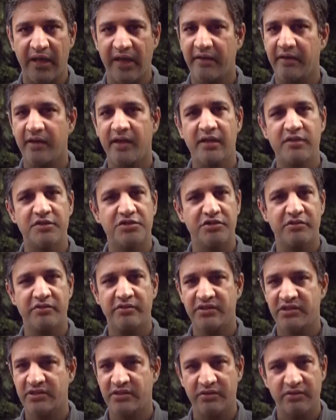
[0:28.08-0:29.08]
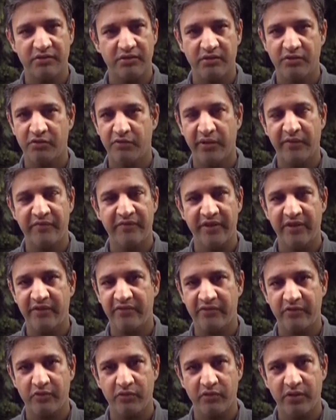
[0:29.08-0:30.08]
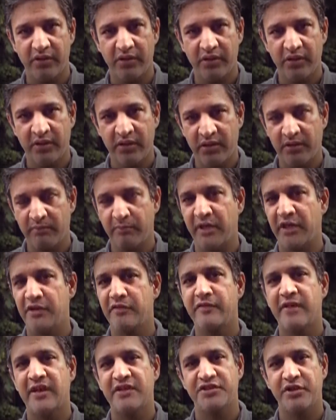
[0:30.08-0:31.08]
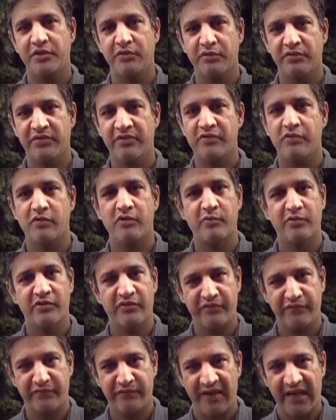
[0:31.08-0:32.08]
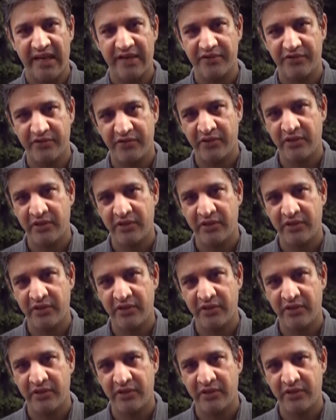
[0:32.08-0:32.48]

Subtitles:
Agriculture is growing very slowly. Manufacturing growth is almost flat.